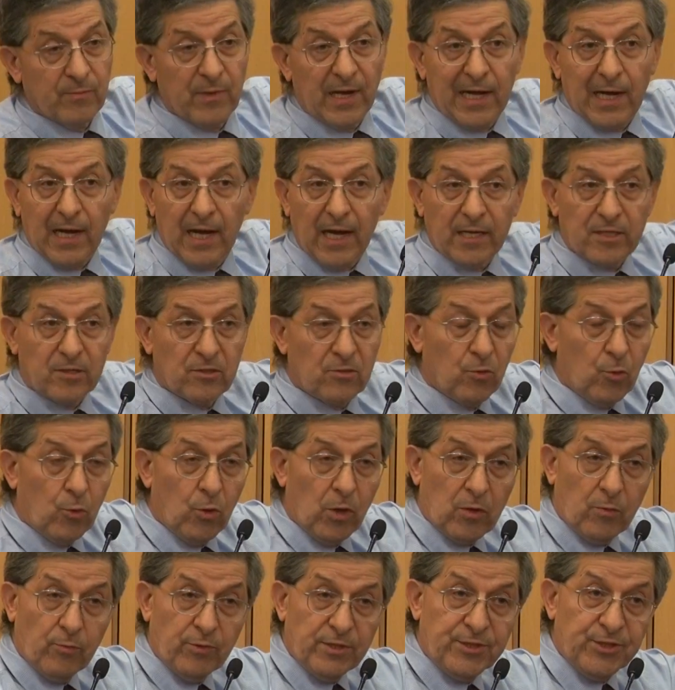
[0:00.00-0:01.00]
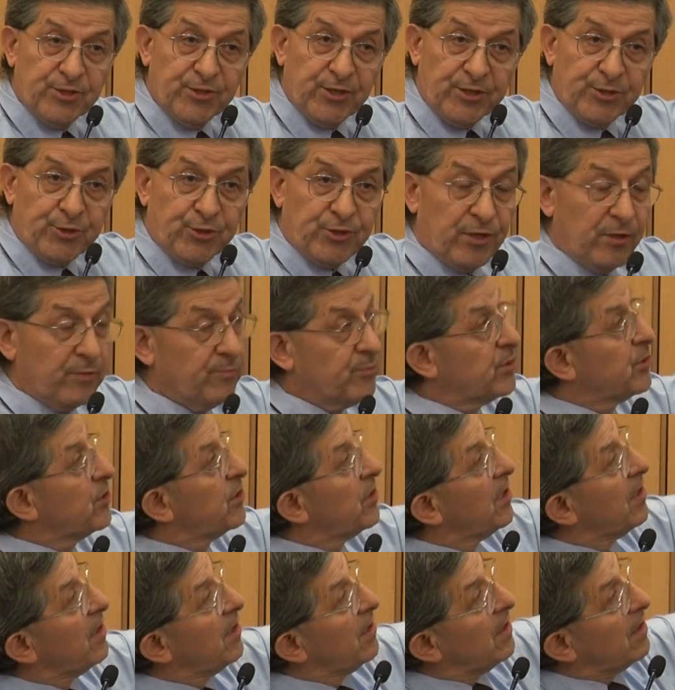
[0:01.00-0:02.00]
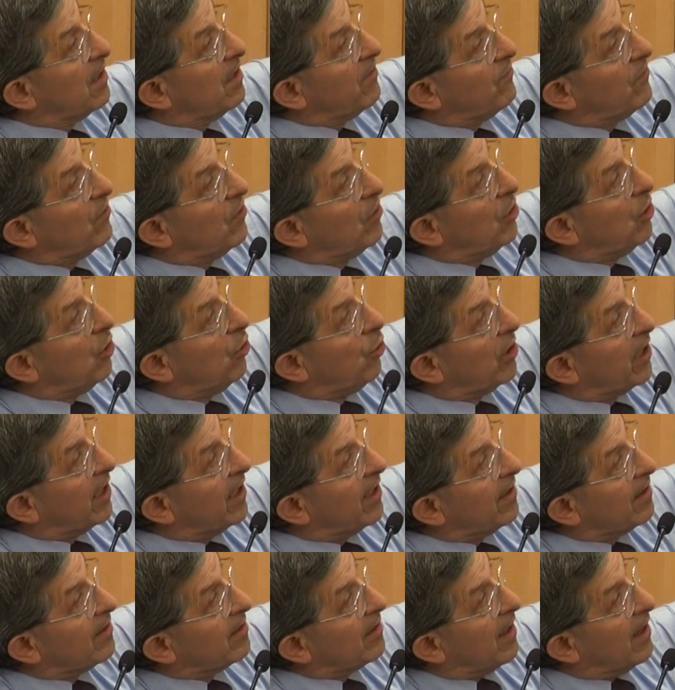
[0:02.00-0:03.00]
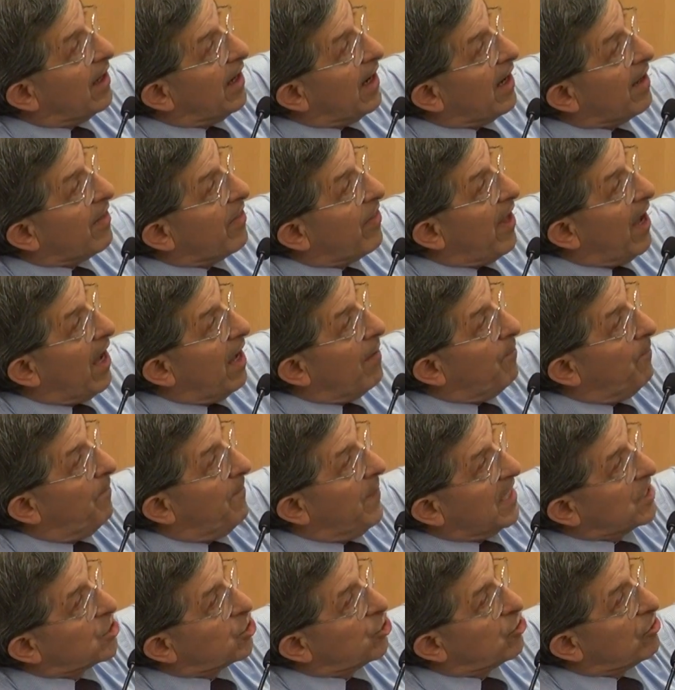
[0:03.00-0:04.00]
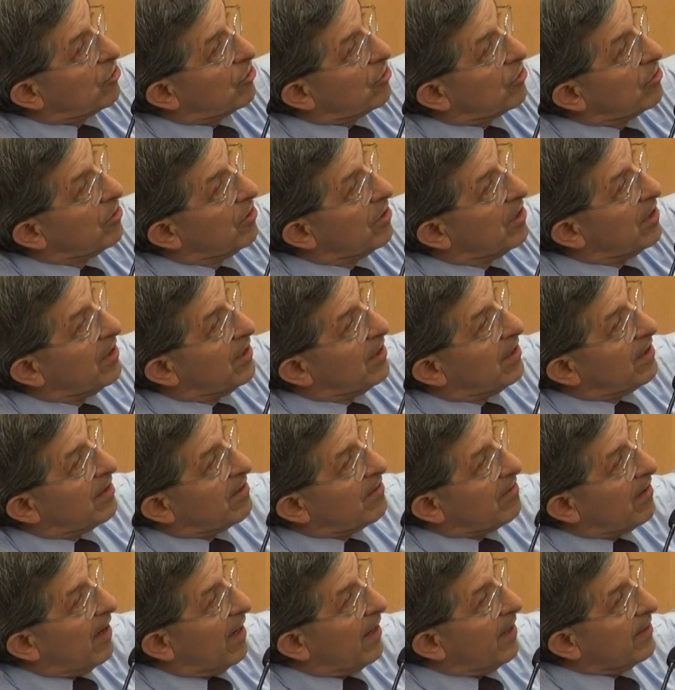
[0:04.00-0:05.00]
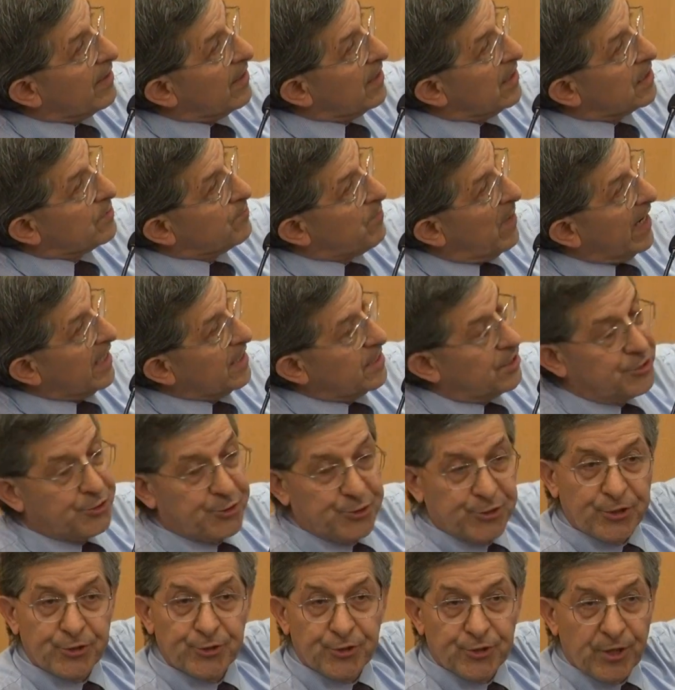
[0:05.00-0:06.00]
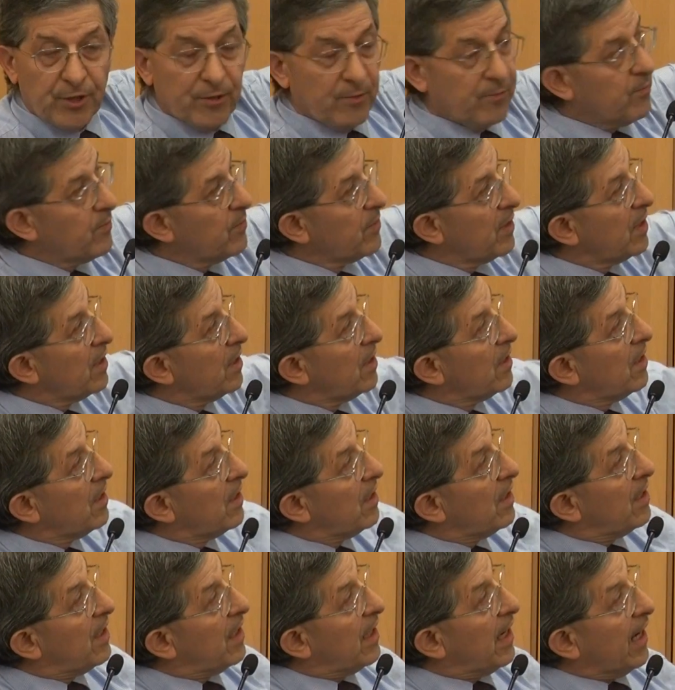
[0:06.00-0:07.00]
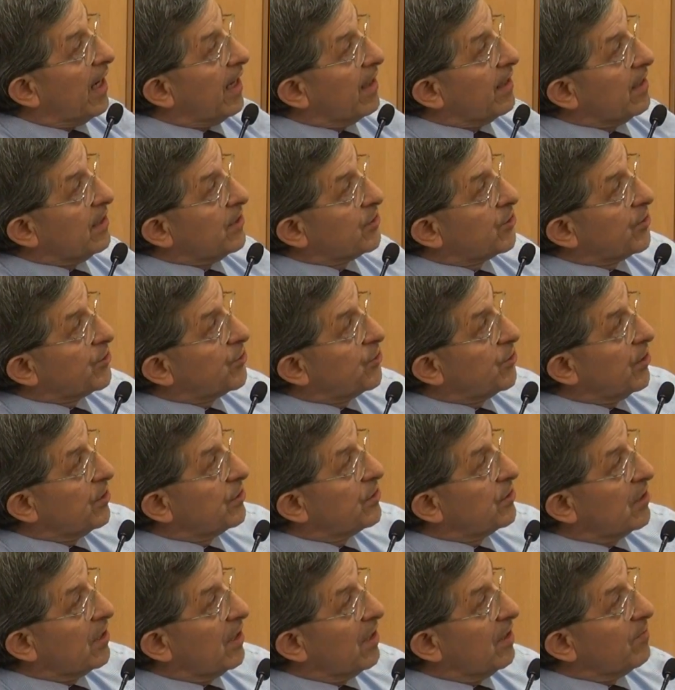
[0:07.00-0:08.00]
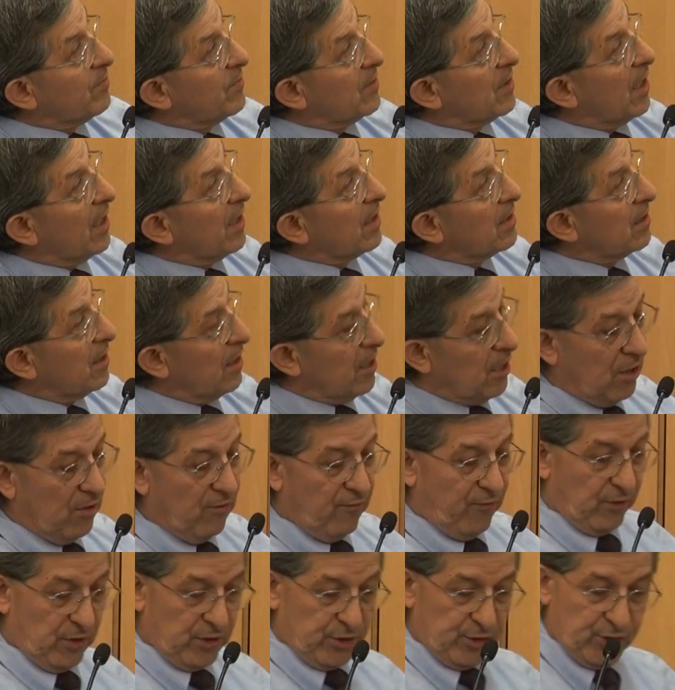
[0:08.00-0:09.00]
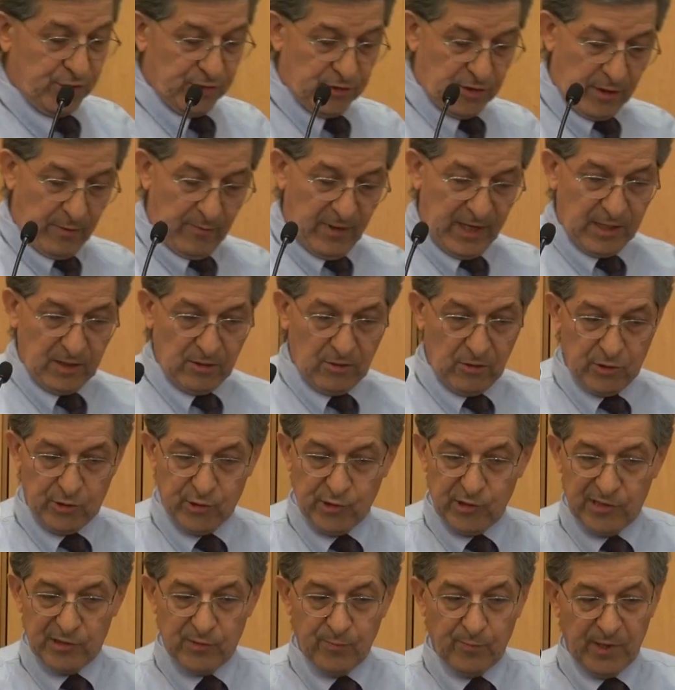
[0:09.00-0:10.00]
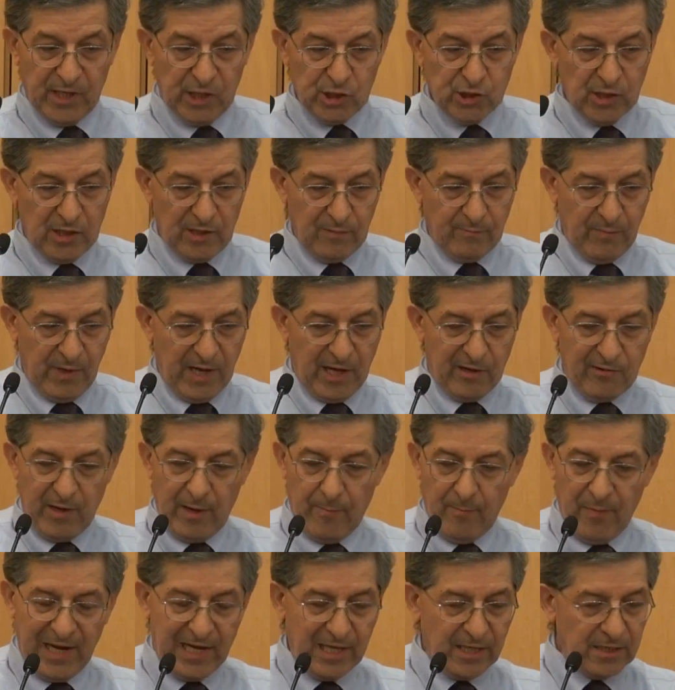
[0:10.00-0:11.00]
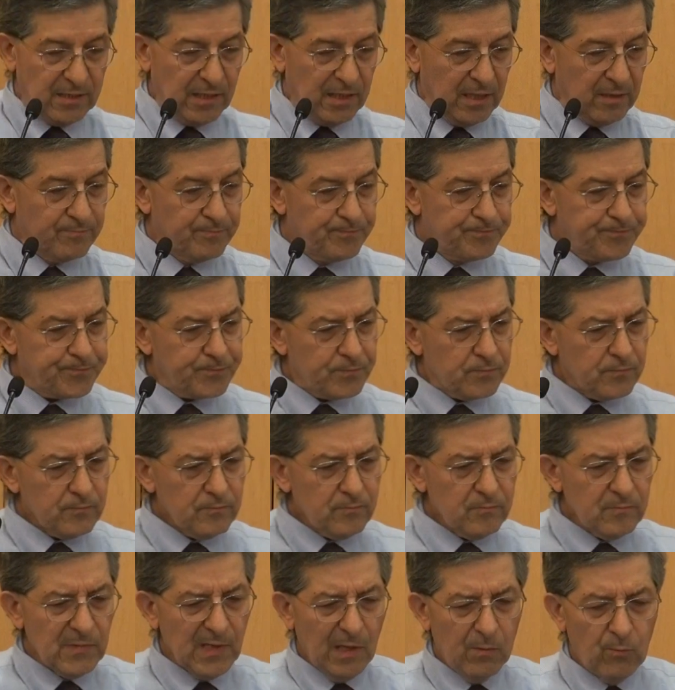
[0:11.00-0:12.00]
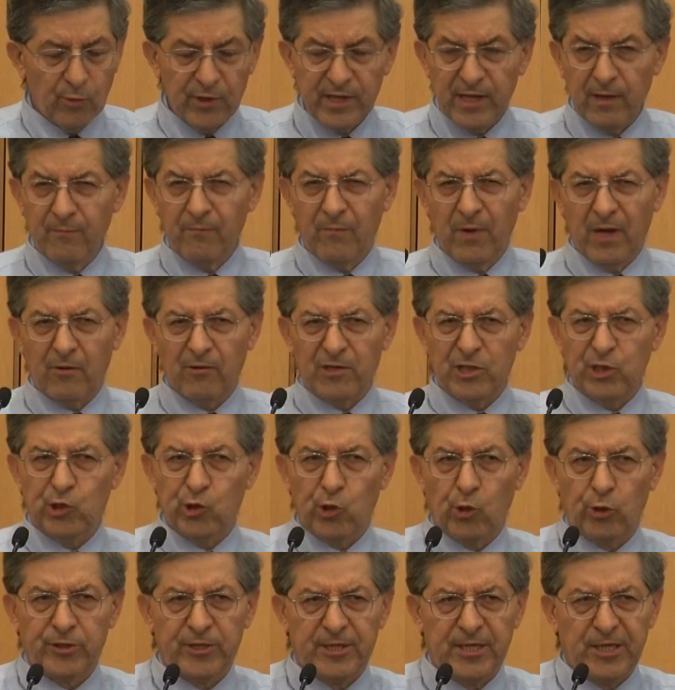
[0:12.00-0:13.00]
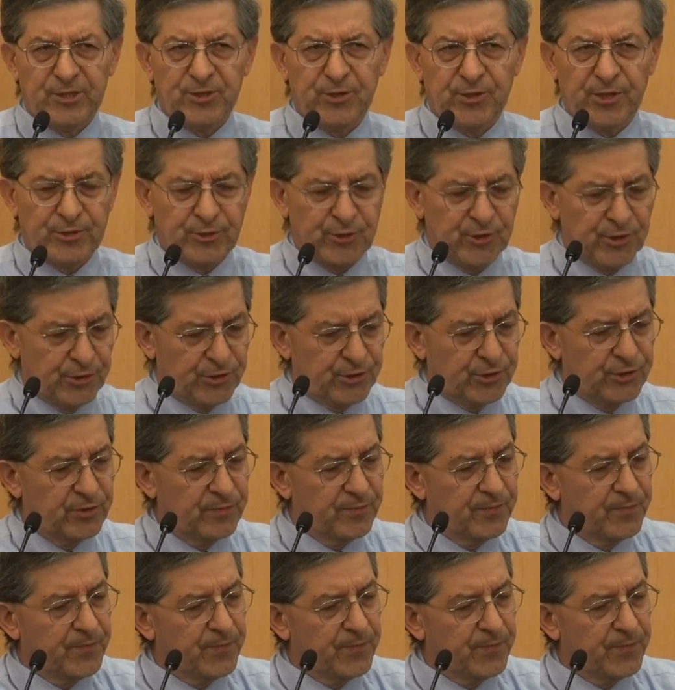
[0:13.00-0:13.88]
I like to work with systems. If you're looking at that picture, that is my system, and it's a system that offers tremendous spatial variability within very short distances.